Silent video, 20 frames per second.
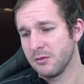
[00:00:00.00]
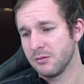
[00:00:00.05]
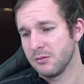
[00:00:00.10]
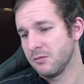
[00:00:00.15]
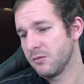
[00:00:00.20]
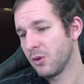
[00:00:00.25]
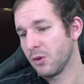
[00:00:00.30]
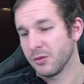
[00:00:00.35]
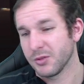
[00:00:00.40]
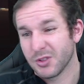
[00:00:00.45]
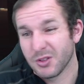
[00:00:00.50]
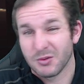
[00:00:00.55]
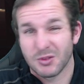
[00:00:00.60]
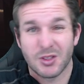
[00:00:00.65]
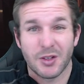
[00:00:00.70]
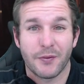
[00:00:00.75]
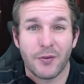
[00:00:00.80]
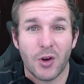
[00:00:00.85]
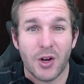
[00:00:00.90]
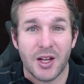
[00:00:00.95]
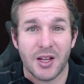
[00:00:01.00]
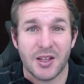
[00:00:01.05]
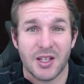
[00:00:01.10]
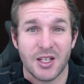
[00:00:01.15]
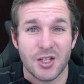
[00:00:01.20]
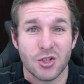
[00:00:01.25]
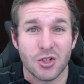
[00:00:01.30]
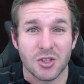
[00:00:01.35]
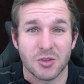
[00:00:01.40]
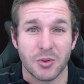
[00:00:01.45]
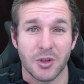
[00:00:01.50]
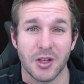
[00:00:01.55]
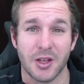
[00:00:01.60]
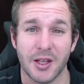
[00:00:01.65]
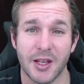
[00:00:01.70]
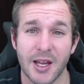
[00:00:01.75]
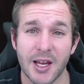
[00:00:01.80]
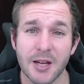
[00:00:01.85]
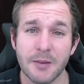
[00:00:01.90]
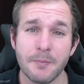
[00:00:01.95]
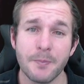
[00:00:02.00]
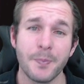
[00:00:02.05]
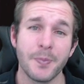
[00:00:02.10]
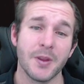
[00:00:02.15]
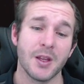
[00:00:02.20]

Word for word: or to find out the issues within the game.